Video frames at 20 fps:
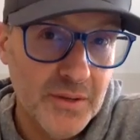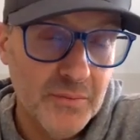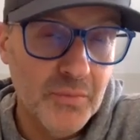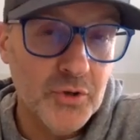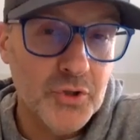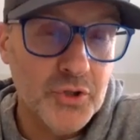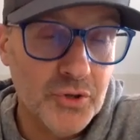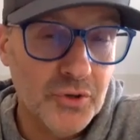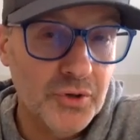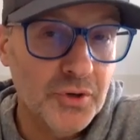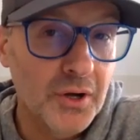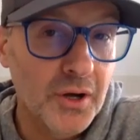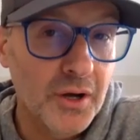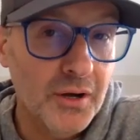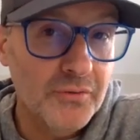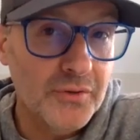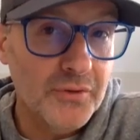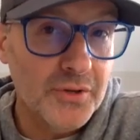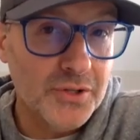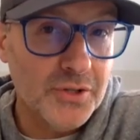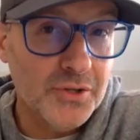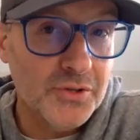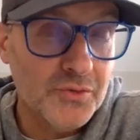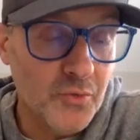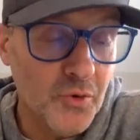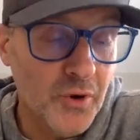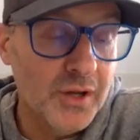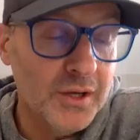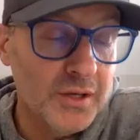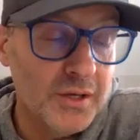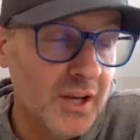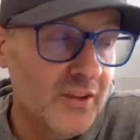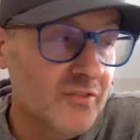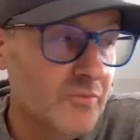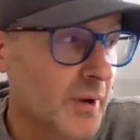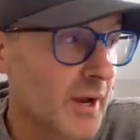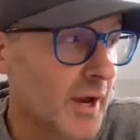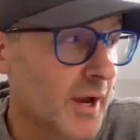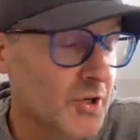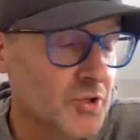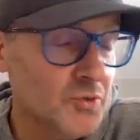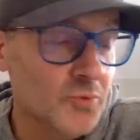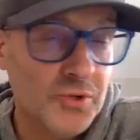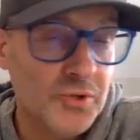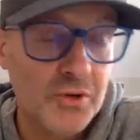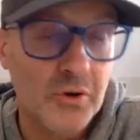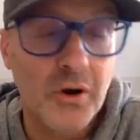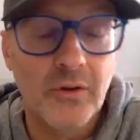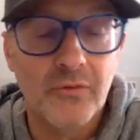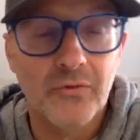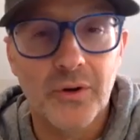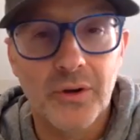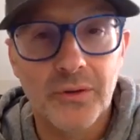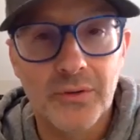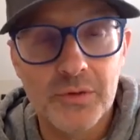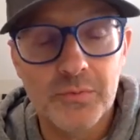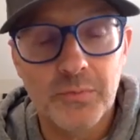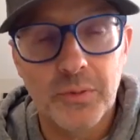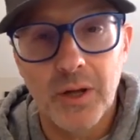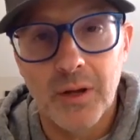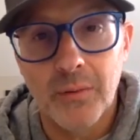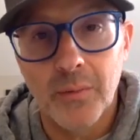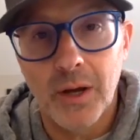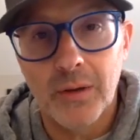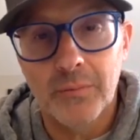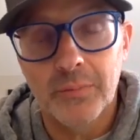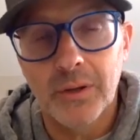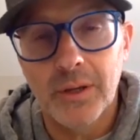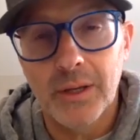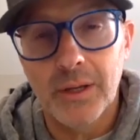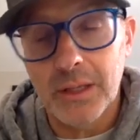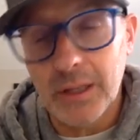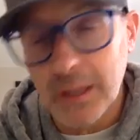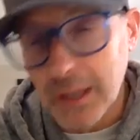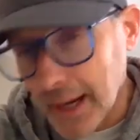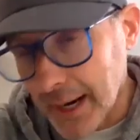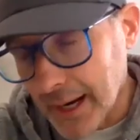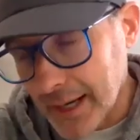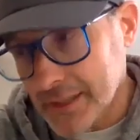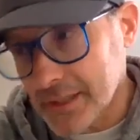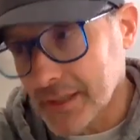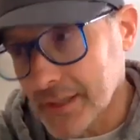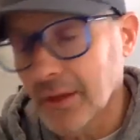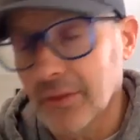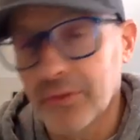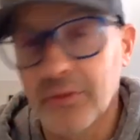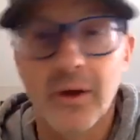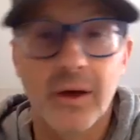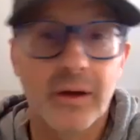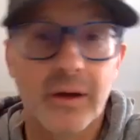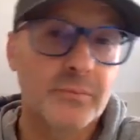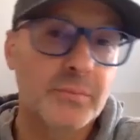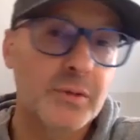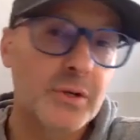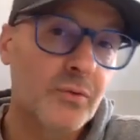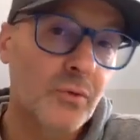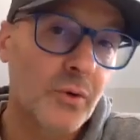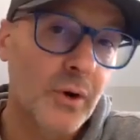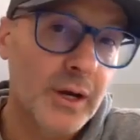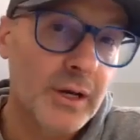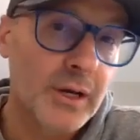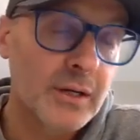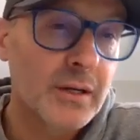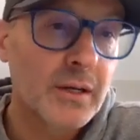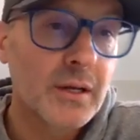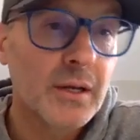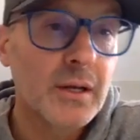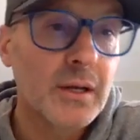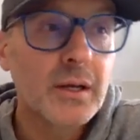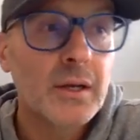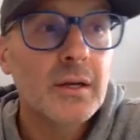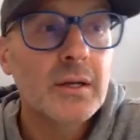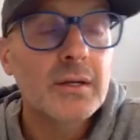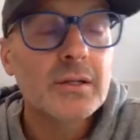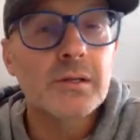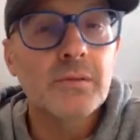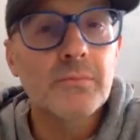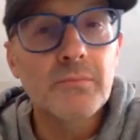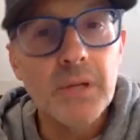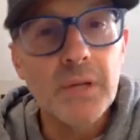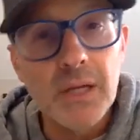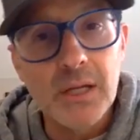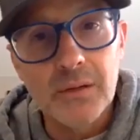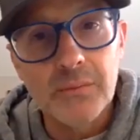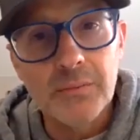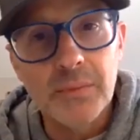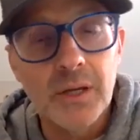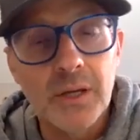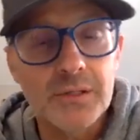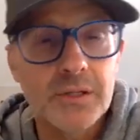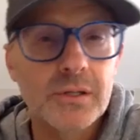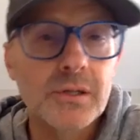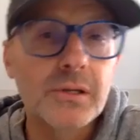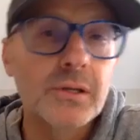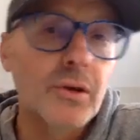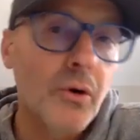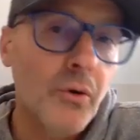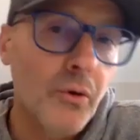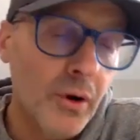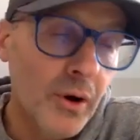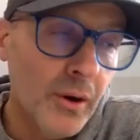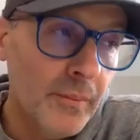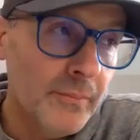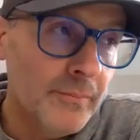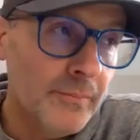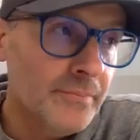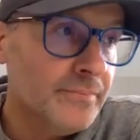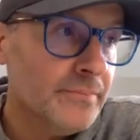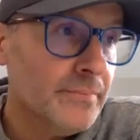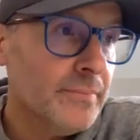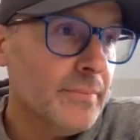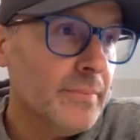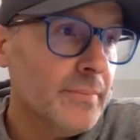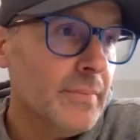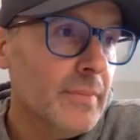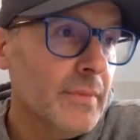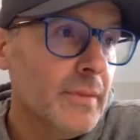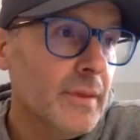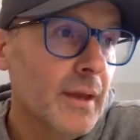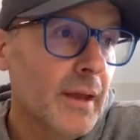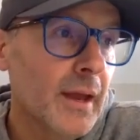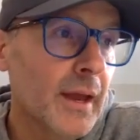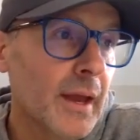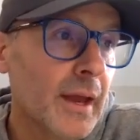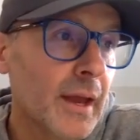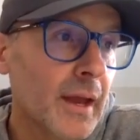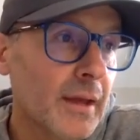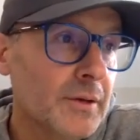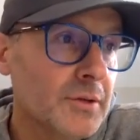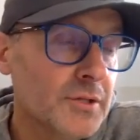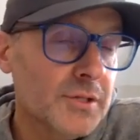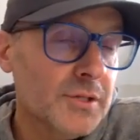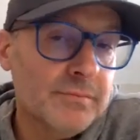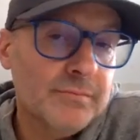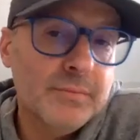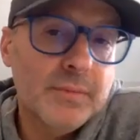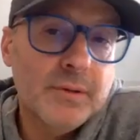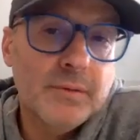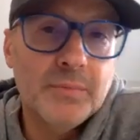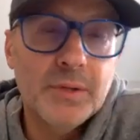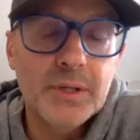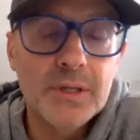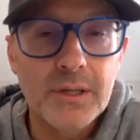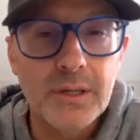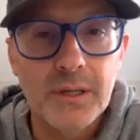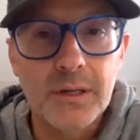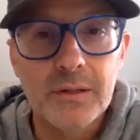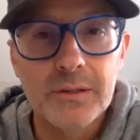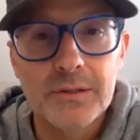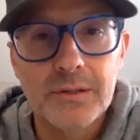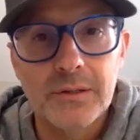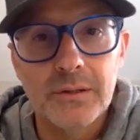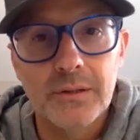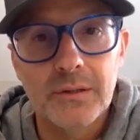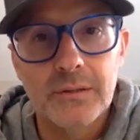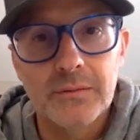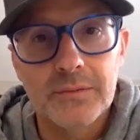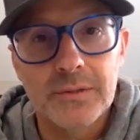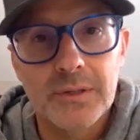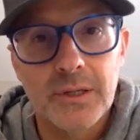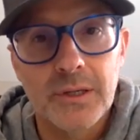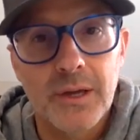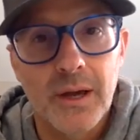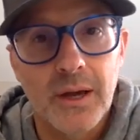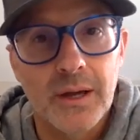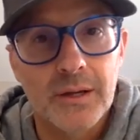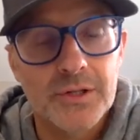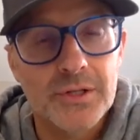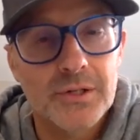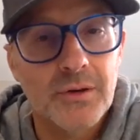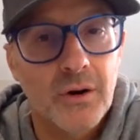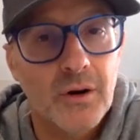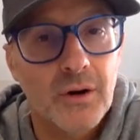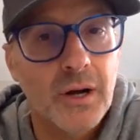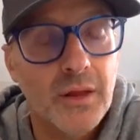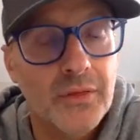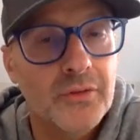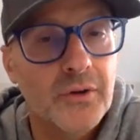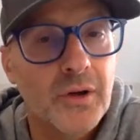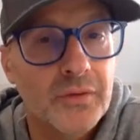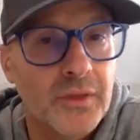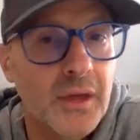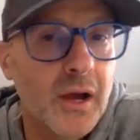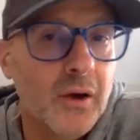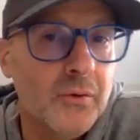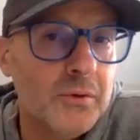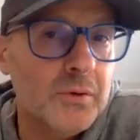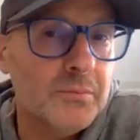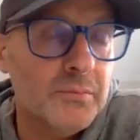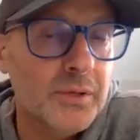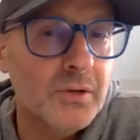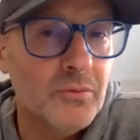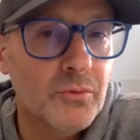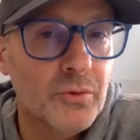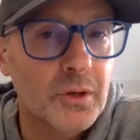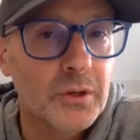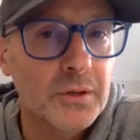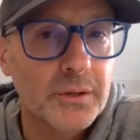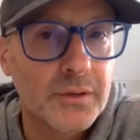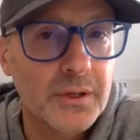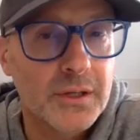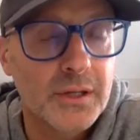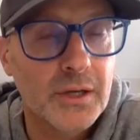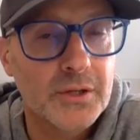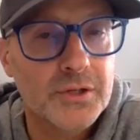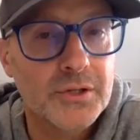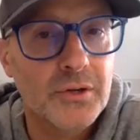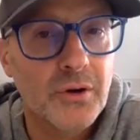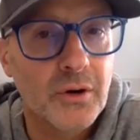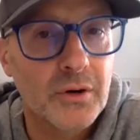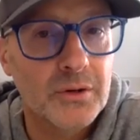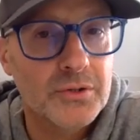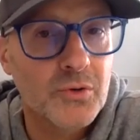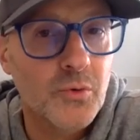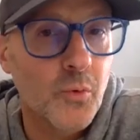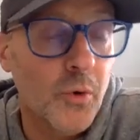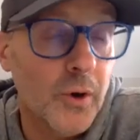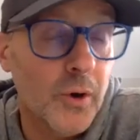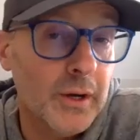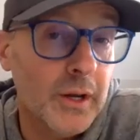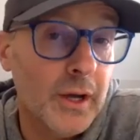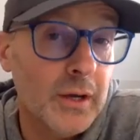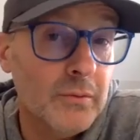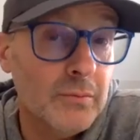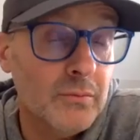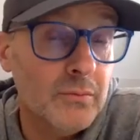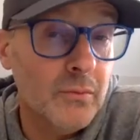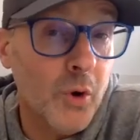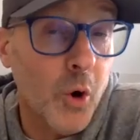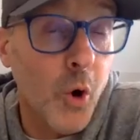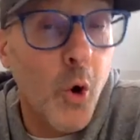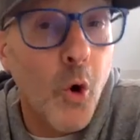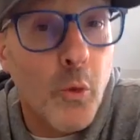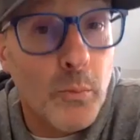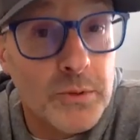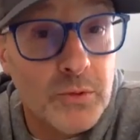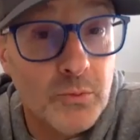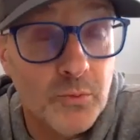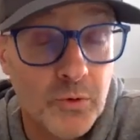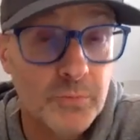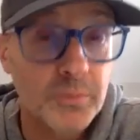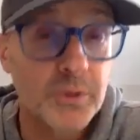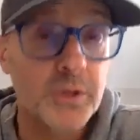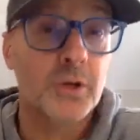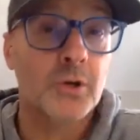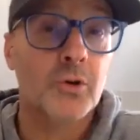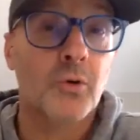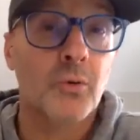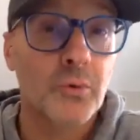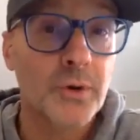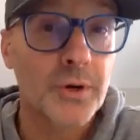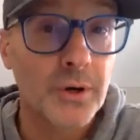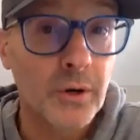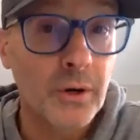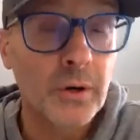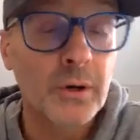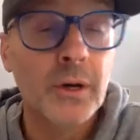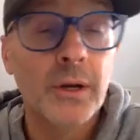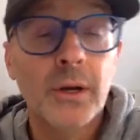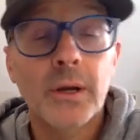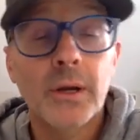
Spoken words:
But sure enough, this is when Dave Pash was offering this play-by-play class, and I thought it'd be great to meet him, get to know him, and just begin to kind of start. I thought that would be really the kickstart to what I hoped would be a career